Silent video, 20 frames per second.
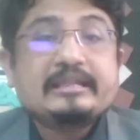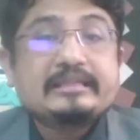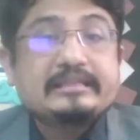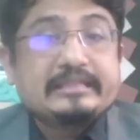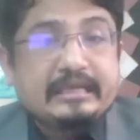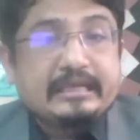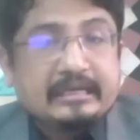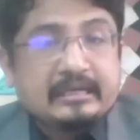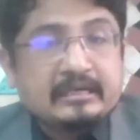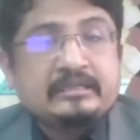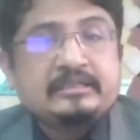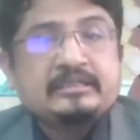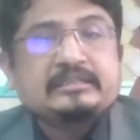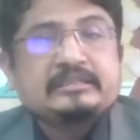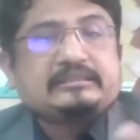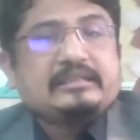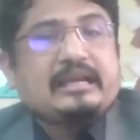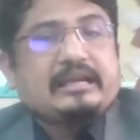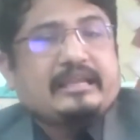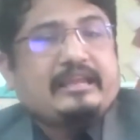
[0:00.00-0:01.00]
The
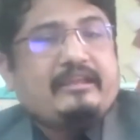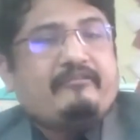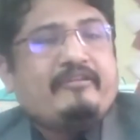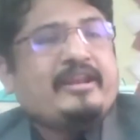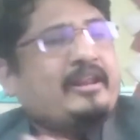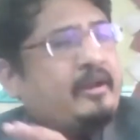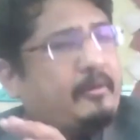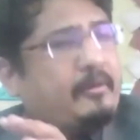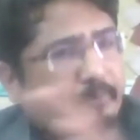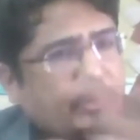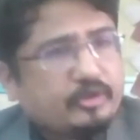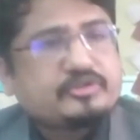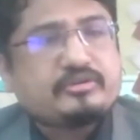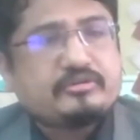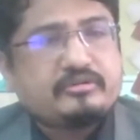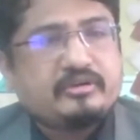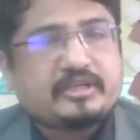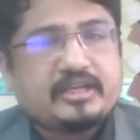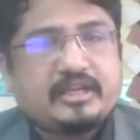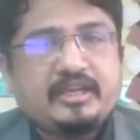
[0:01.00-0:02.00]
learners are given an
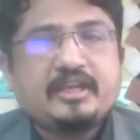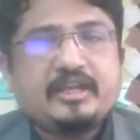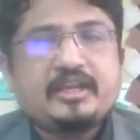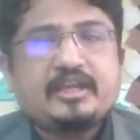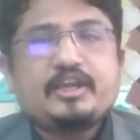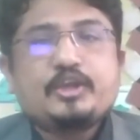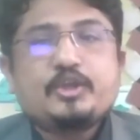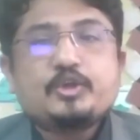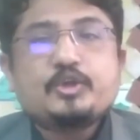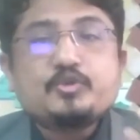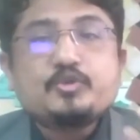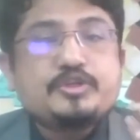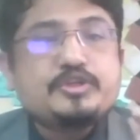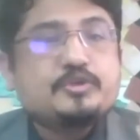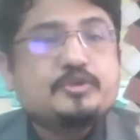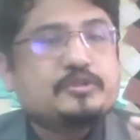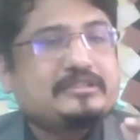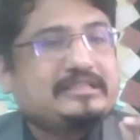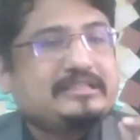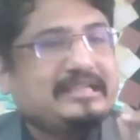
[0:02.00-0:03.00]
opportunity to
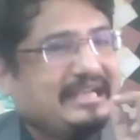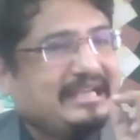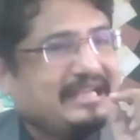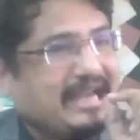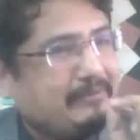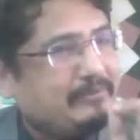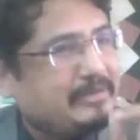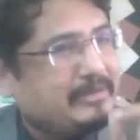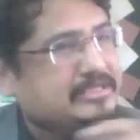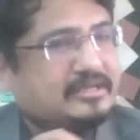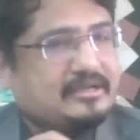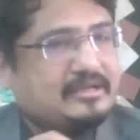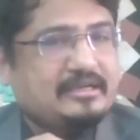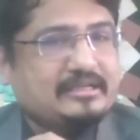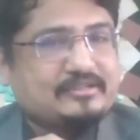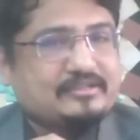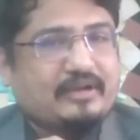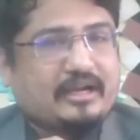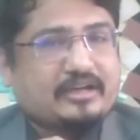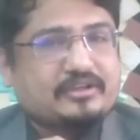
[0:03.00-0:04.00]
use the
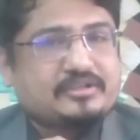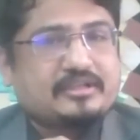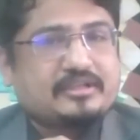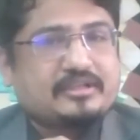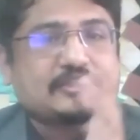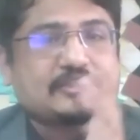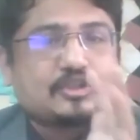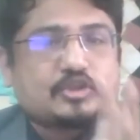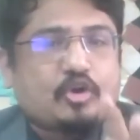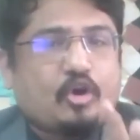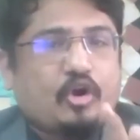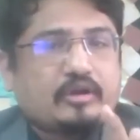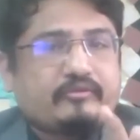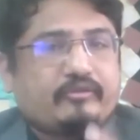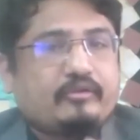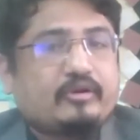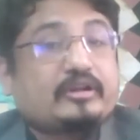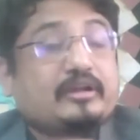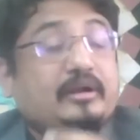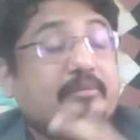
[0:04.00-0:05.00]
grammatical structures taught
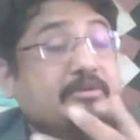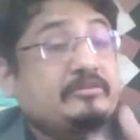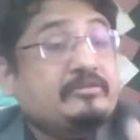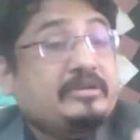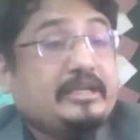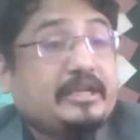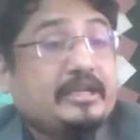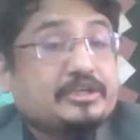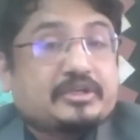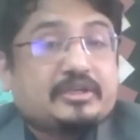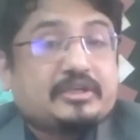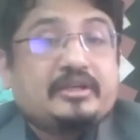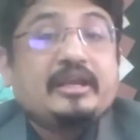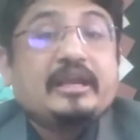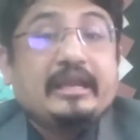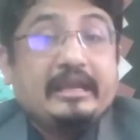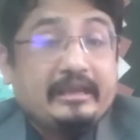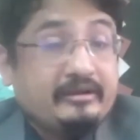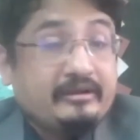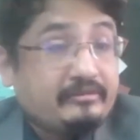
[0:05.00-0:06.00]
for
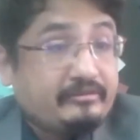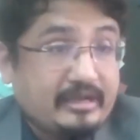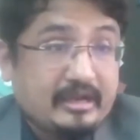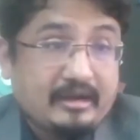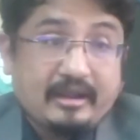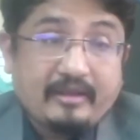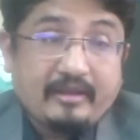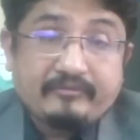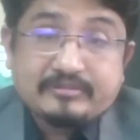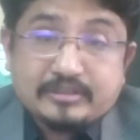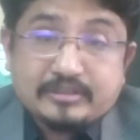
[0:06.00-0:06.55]
communication in real life